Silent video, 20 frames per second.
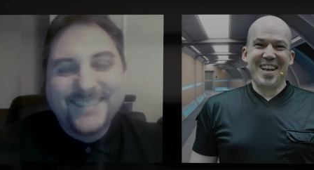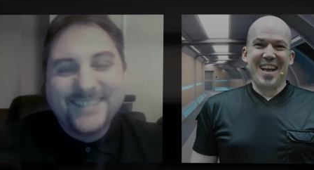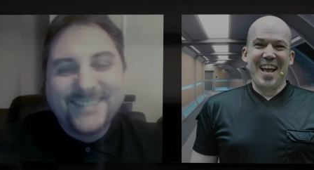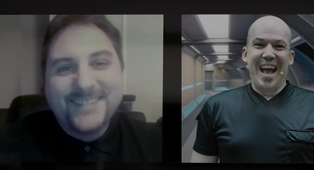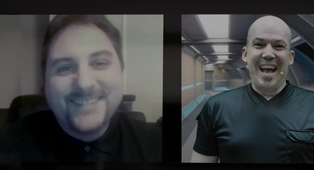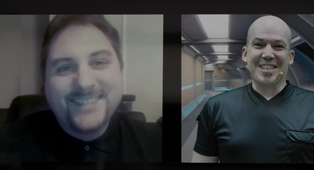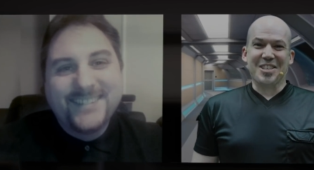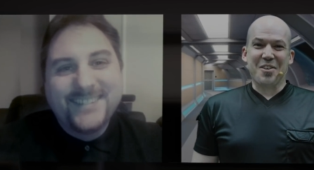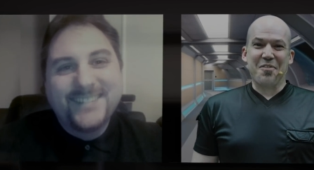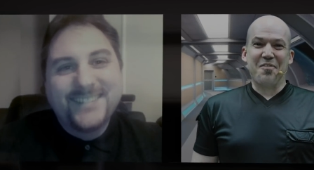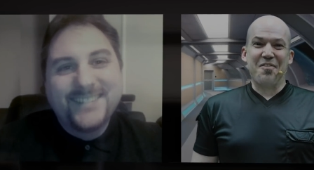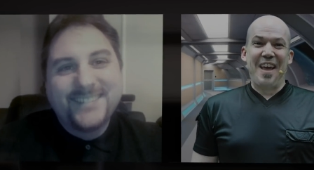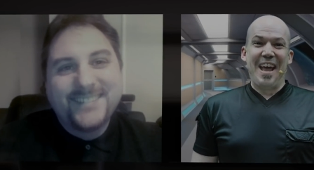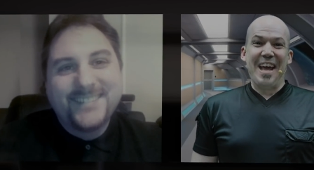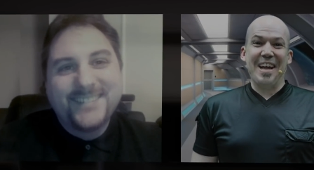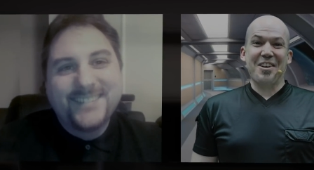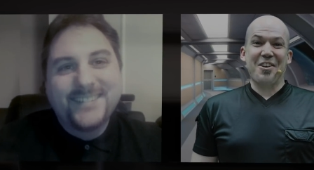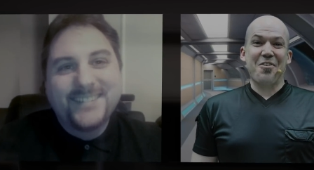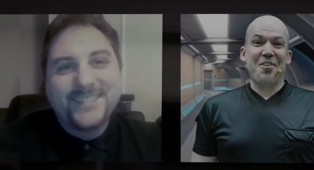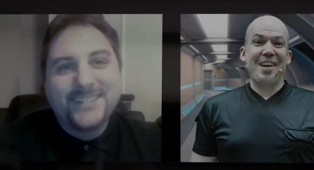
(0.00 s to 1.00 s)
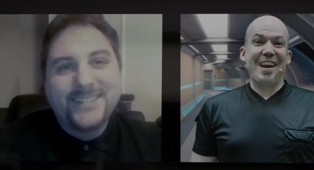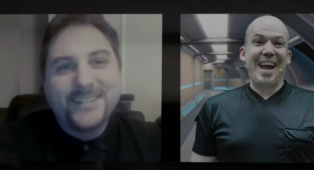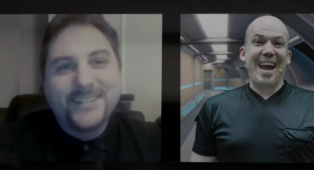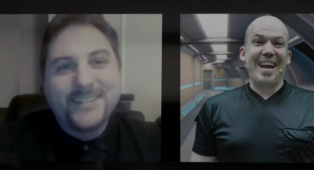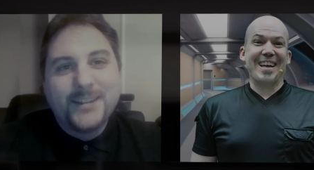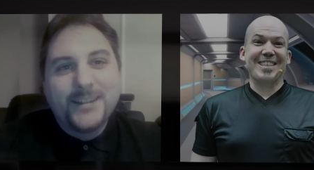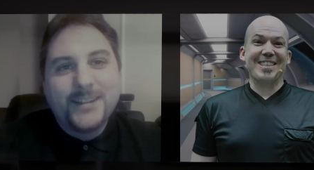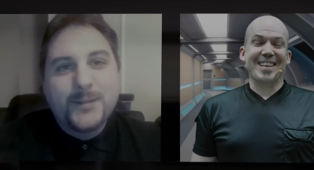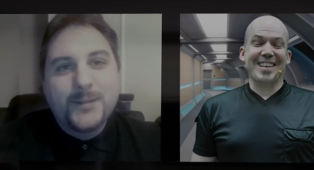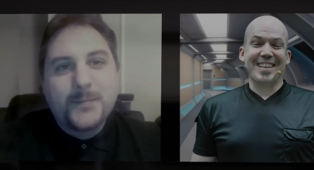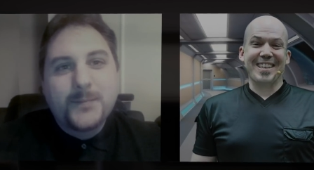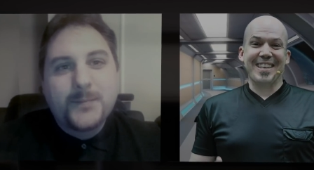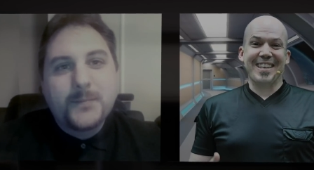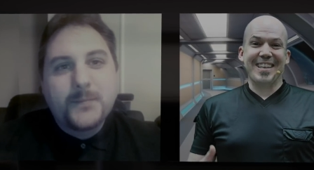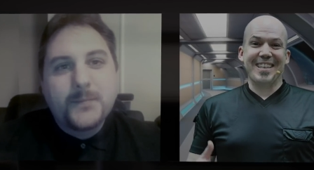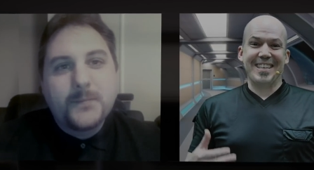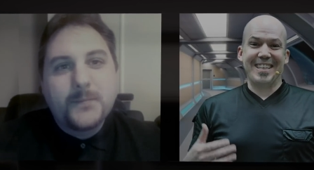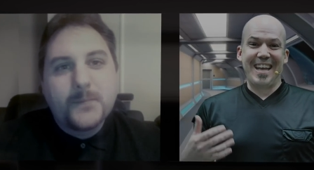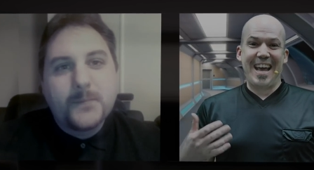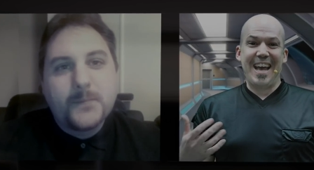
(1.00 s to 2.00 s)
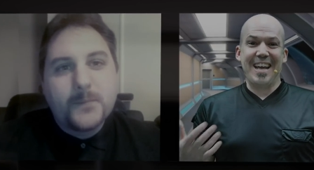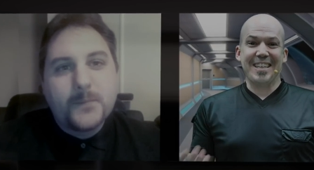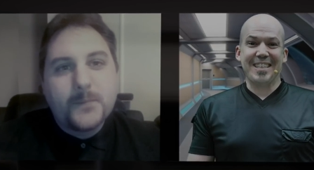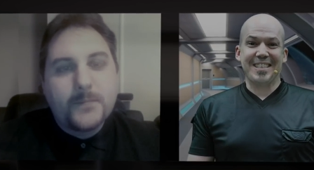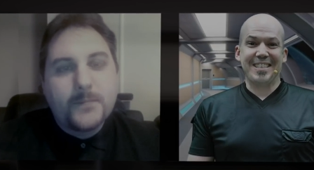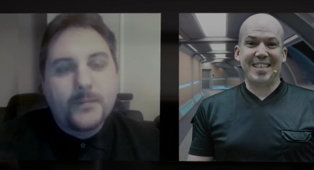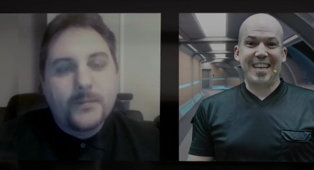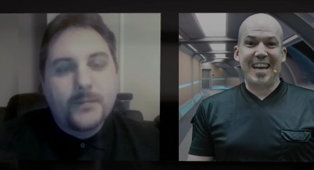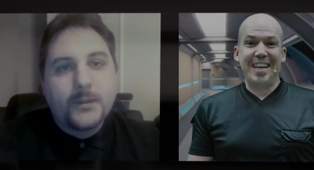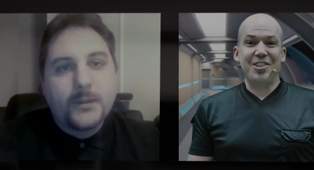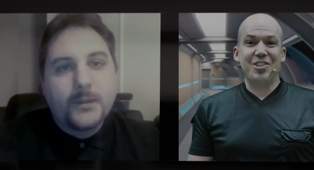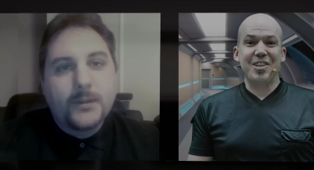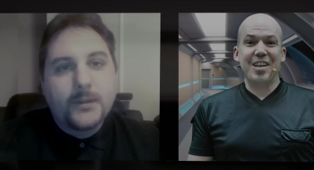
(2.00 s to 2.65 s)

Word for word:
Speaker 1: As a fan creation, Dan, Stage